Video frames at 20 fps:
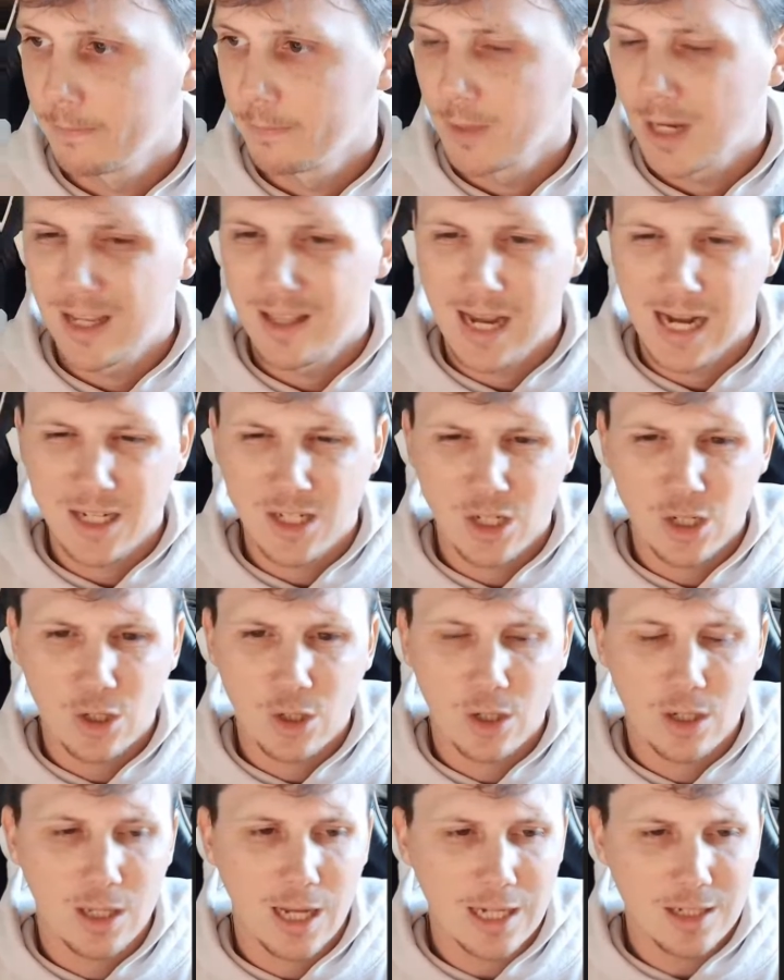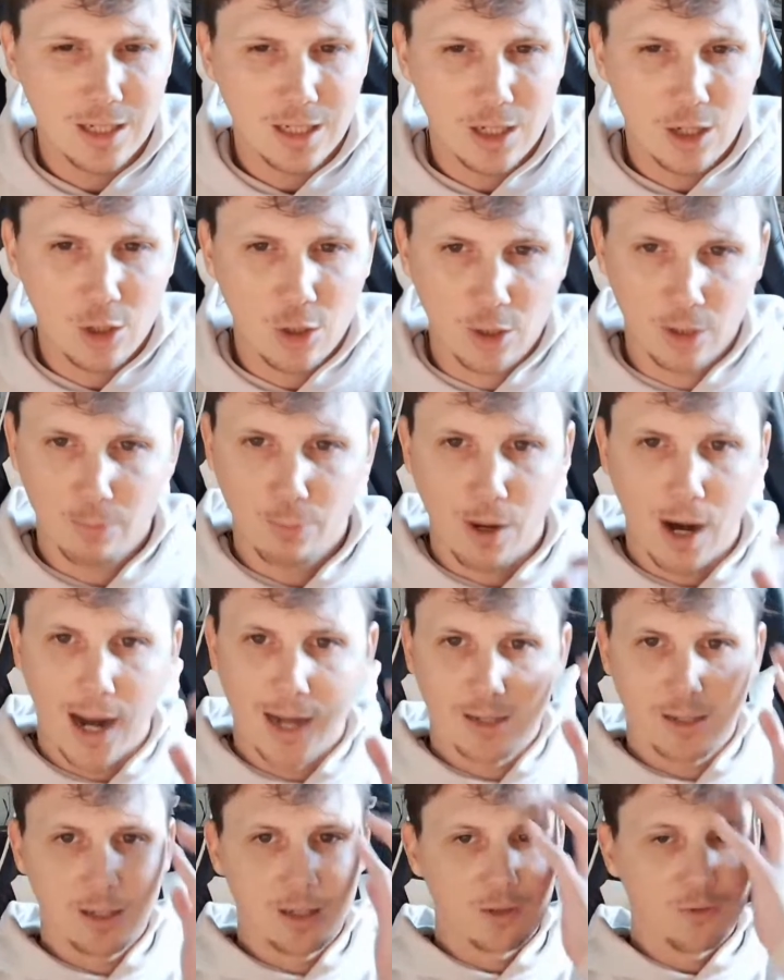And that's like a good
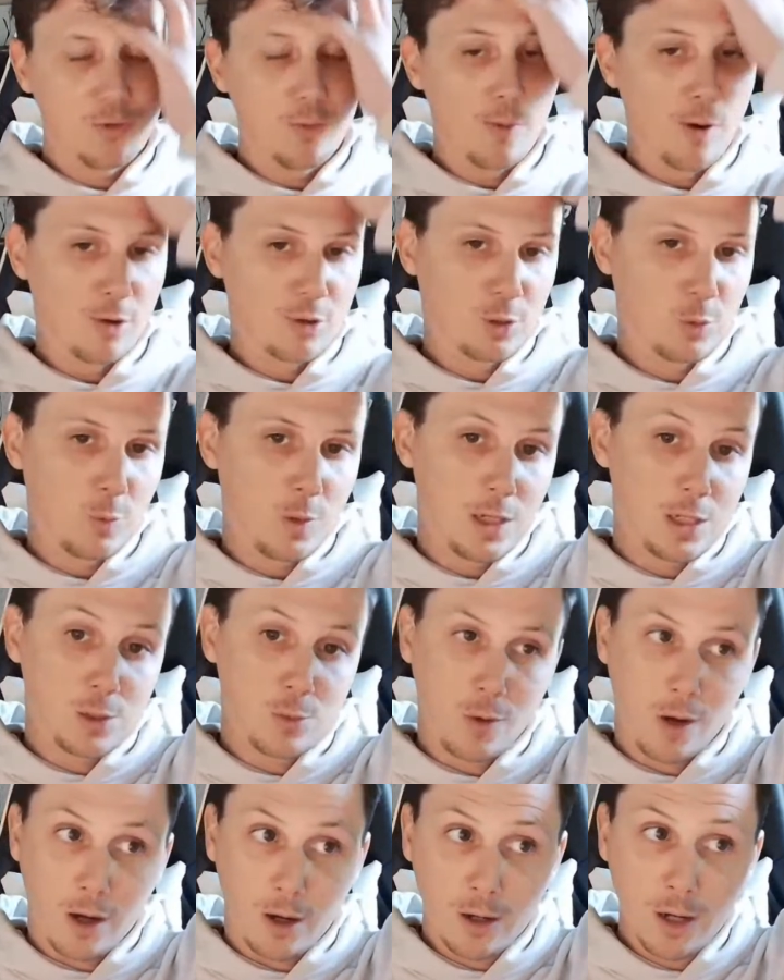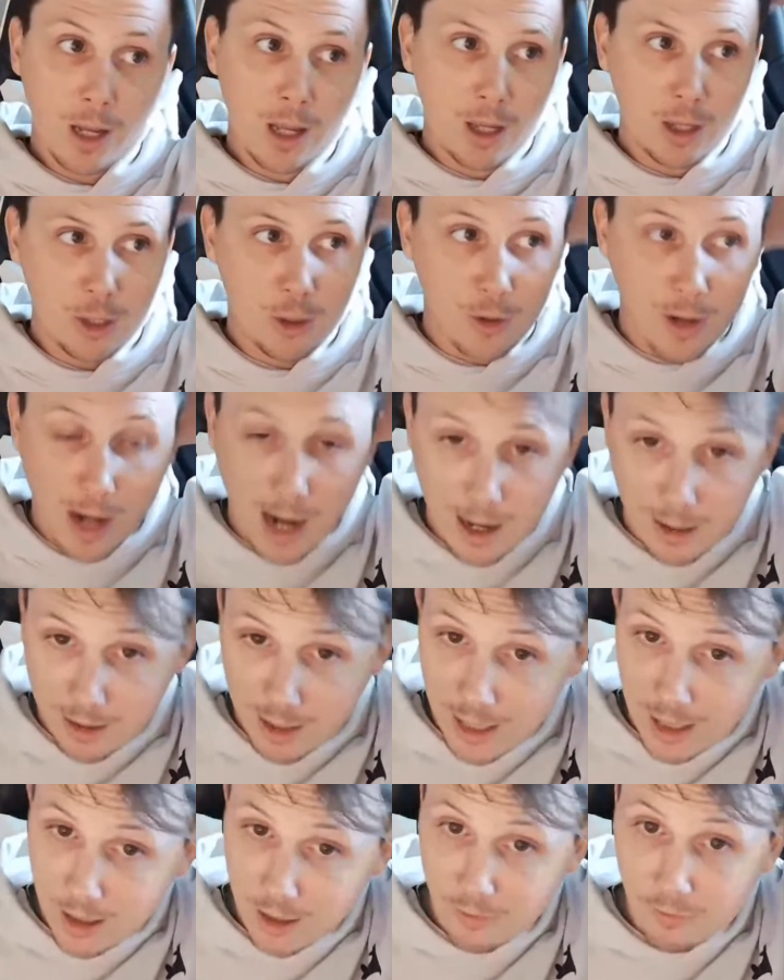process for most weeks where you can kind of
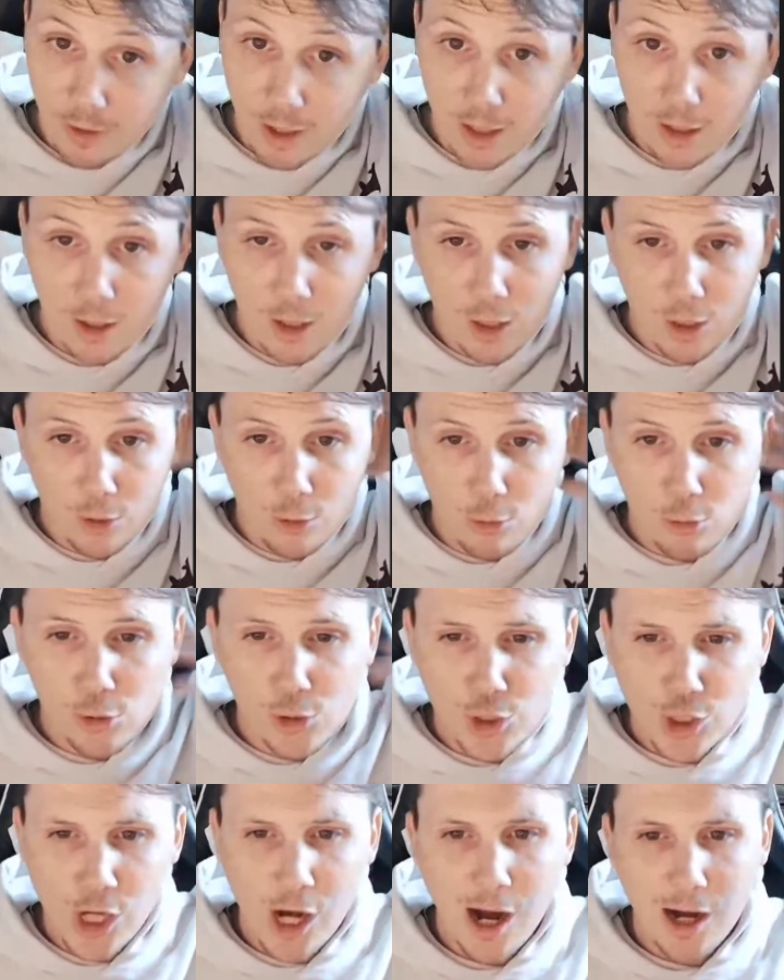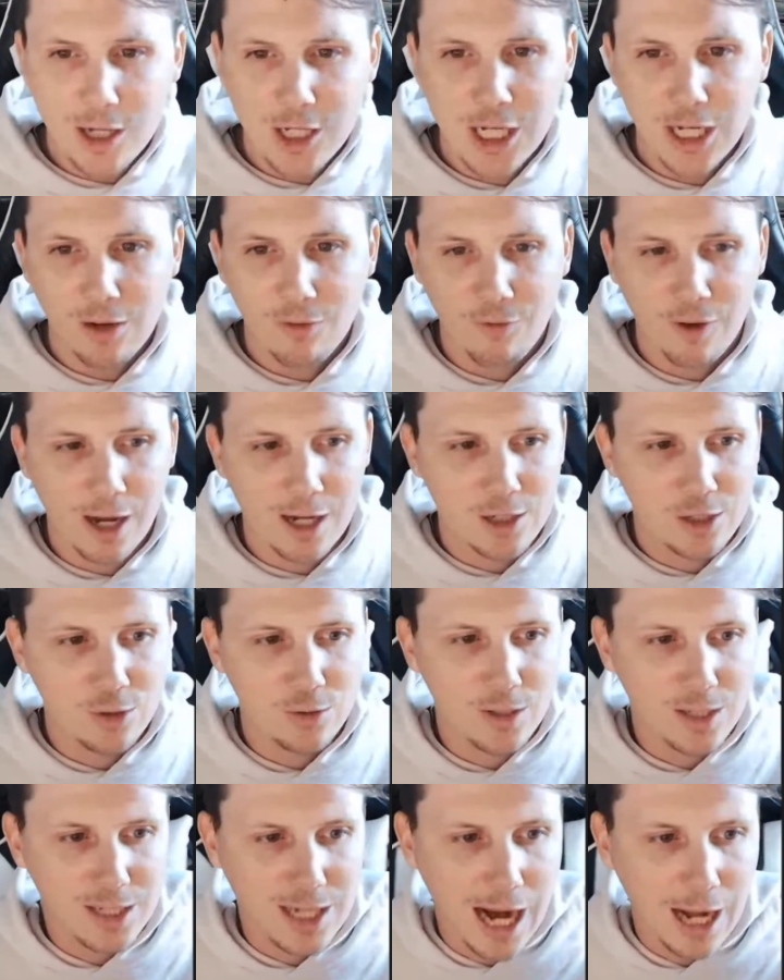think of like who's chalk DFS due
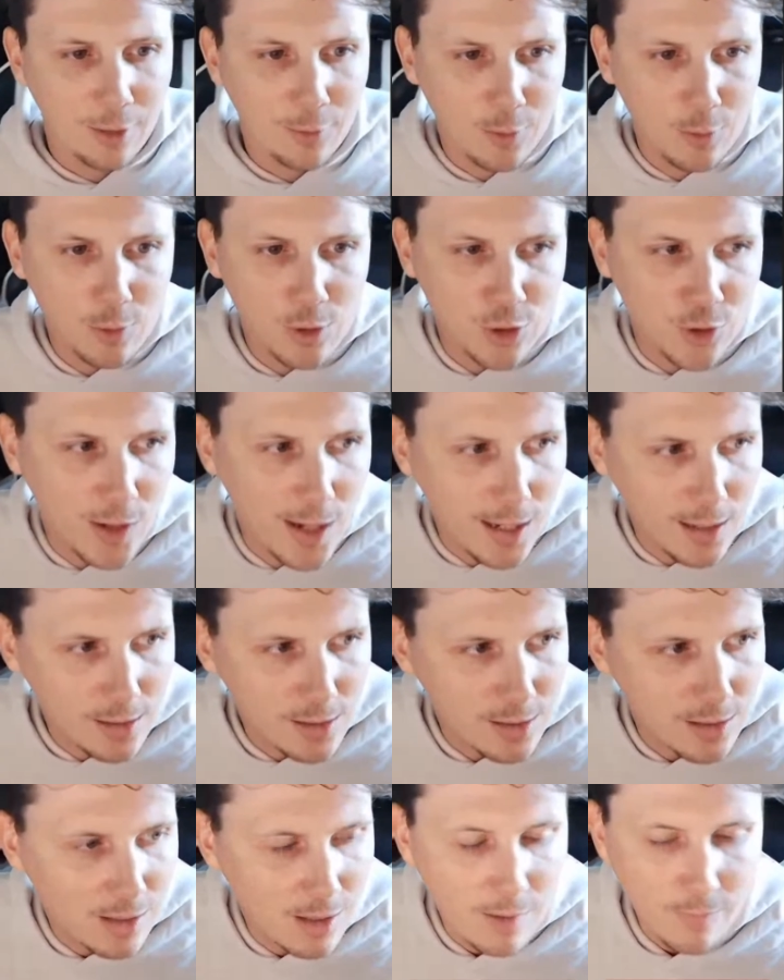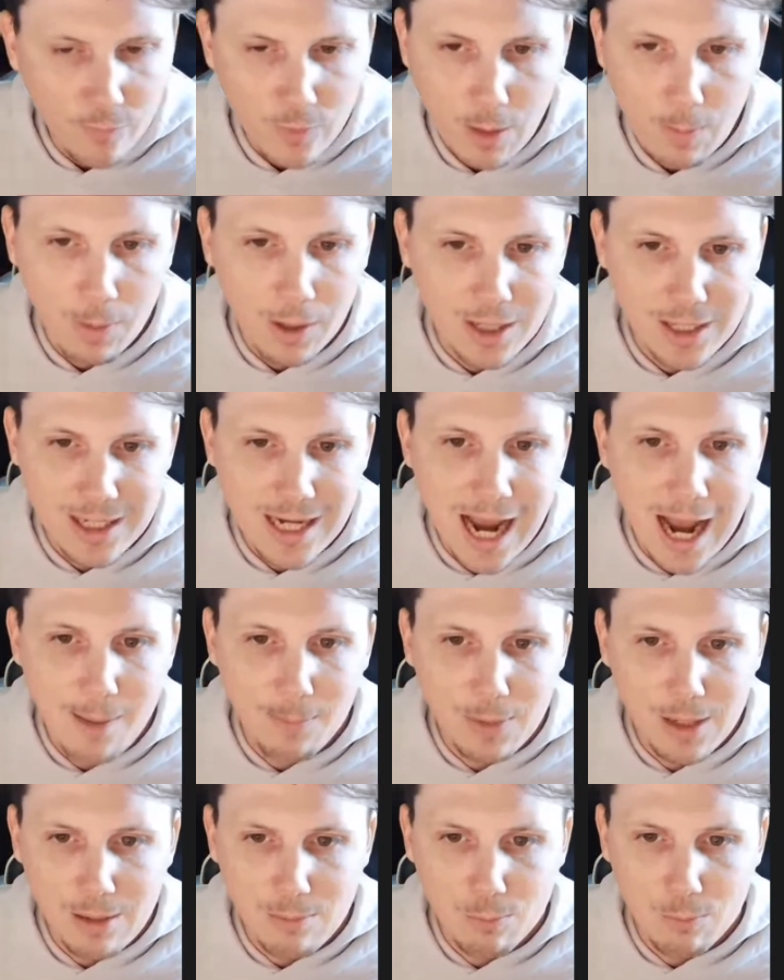to salary restraints, but is not
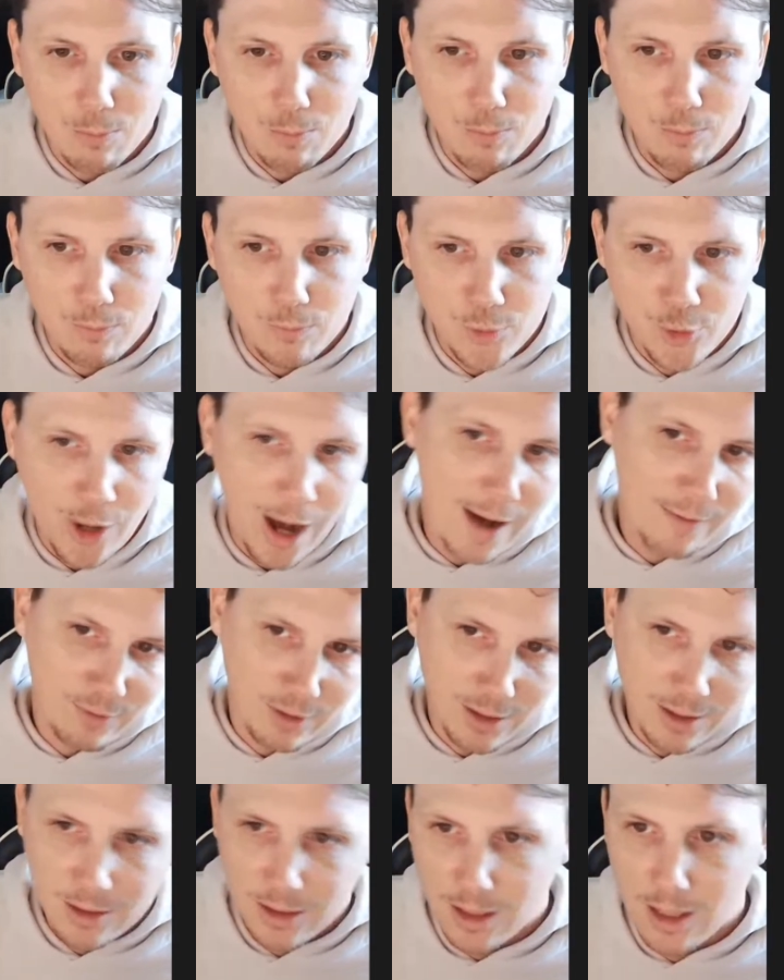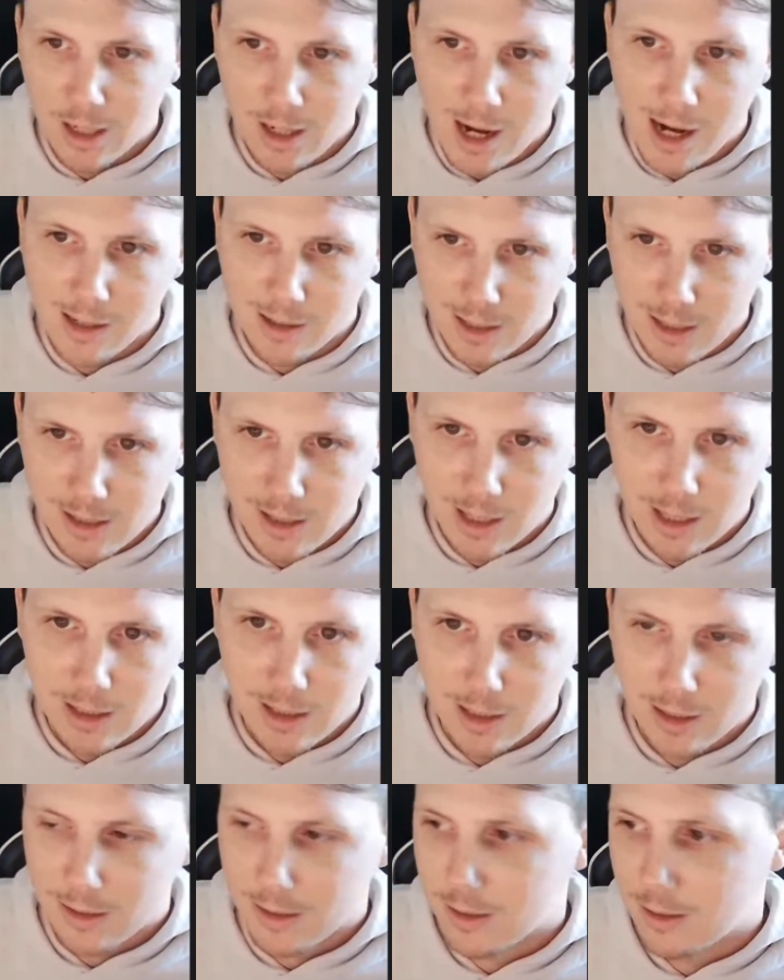being drafted in a contest like
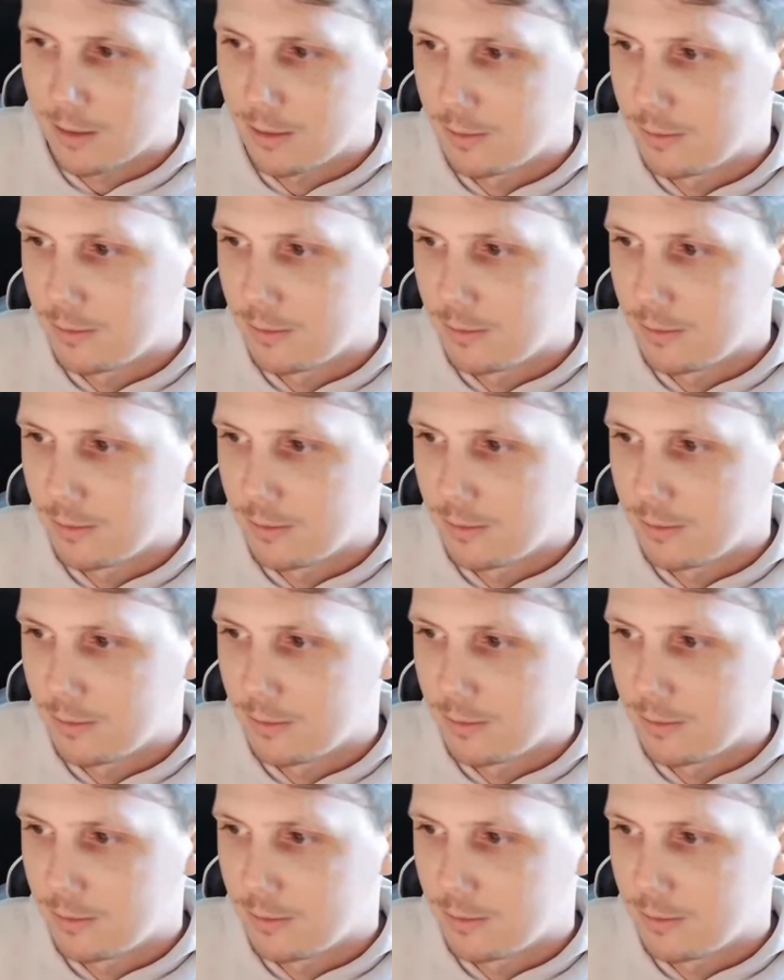this.